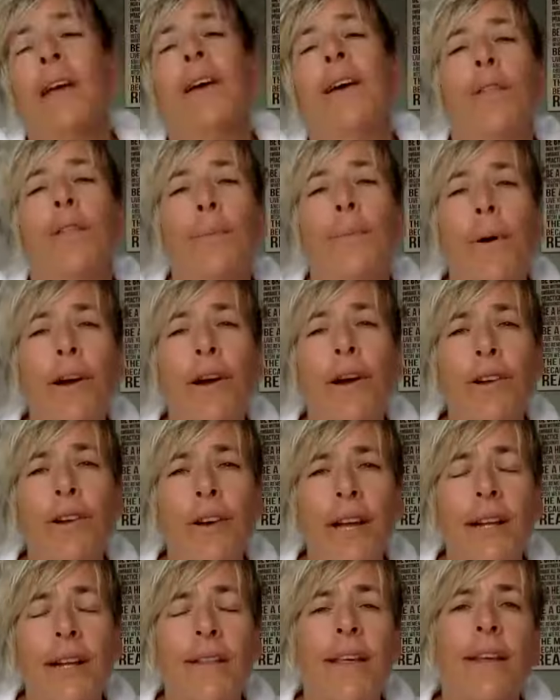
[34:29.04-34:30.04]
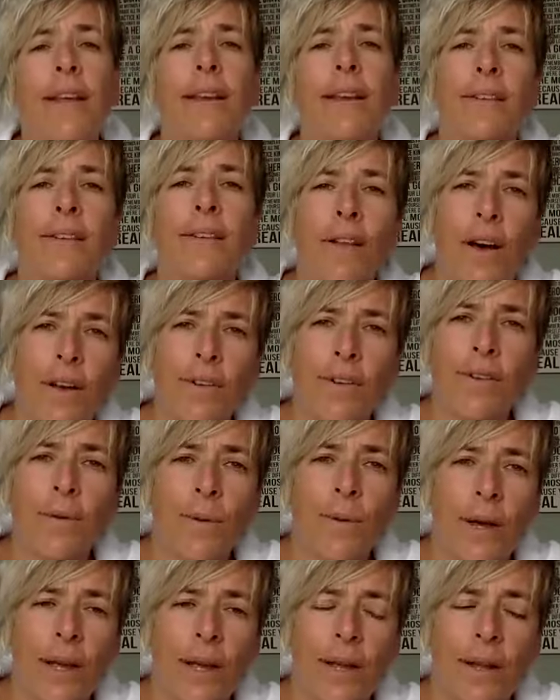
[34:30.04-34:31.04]
The partnering then is also
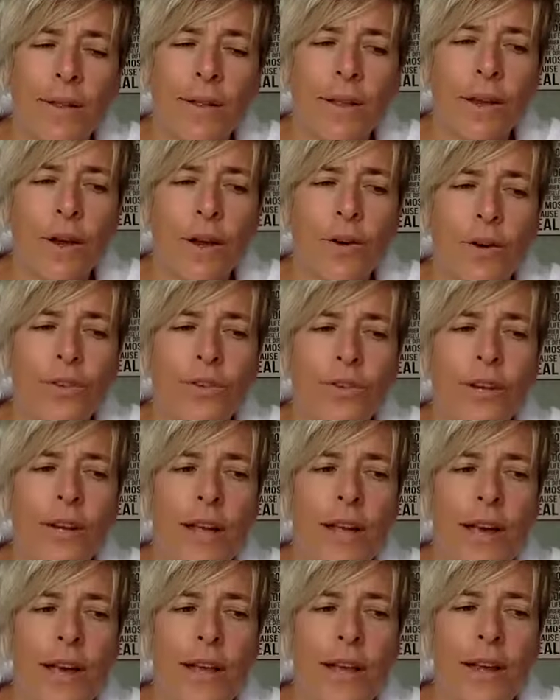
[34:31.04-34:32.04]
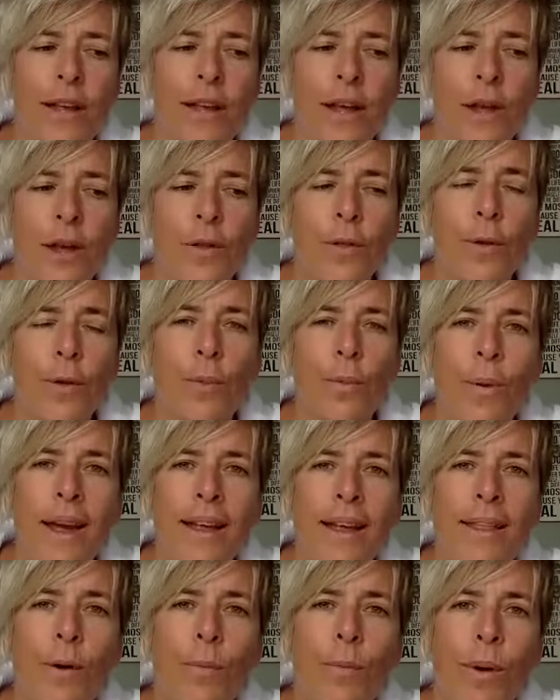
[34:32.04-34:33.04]
in the coaching, and the way
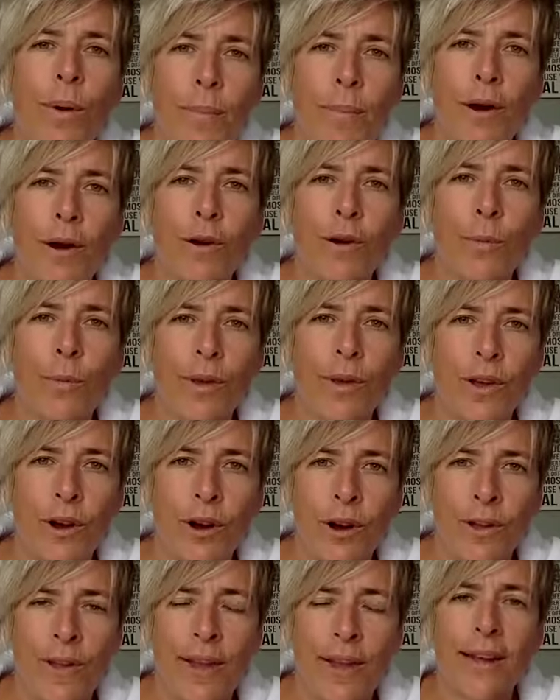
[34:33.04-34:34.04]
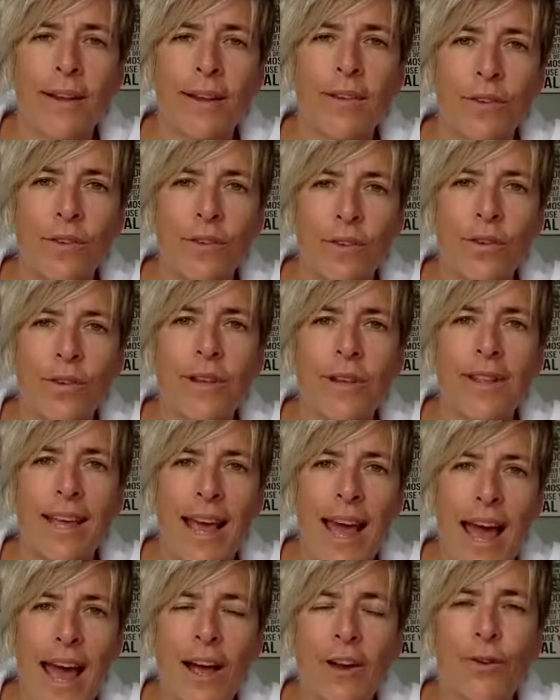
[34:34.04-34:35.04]
that we partner with our clients during the
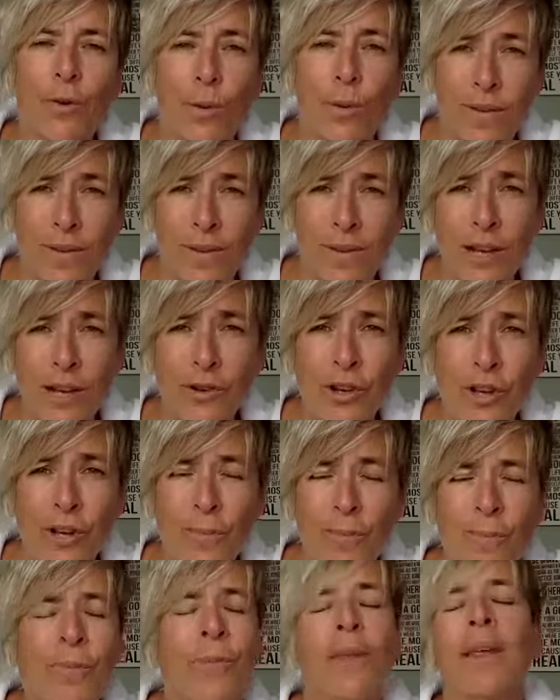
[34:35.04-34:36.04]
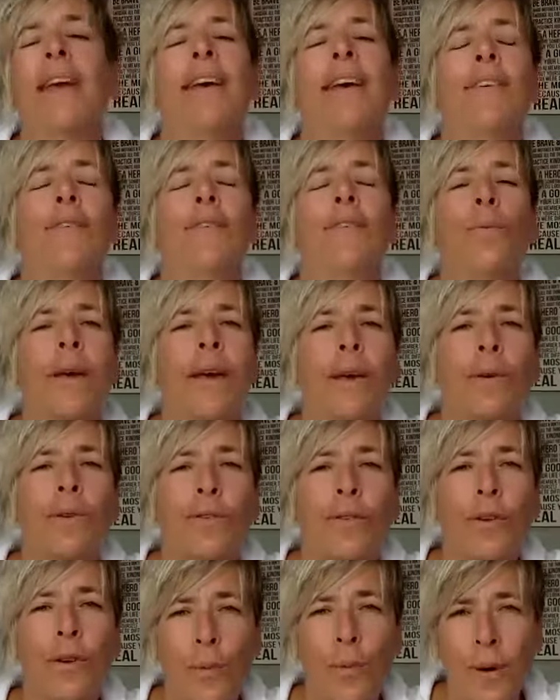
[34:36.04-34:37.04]
actual session is we
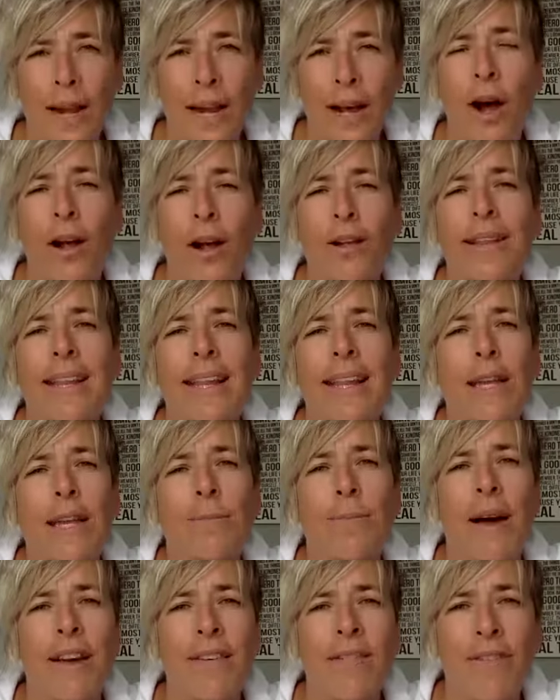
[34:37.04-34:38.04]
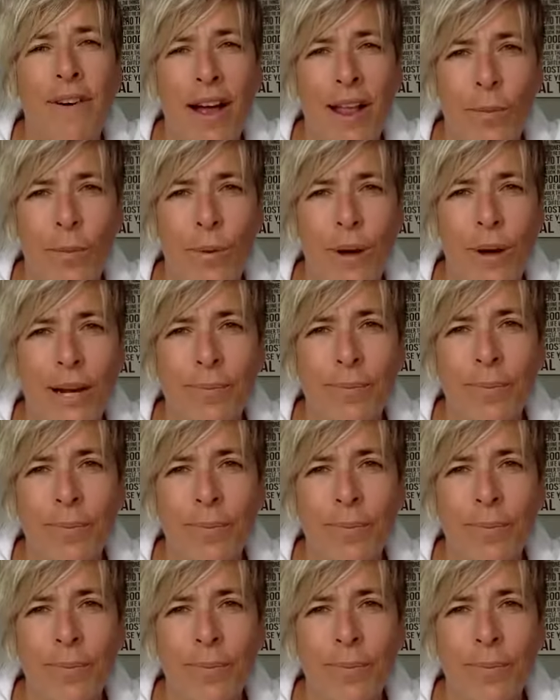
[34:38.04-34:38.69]
do what I call lead by following.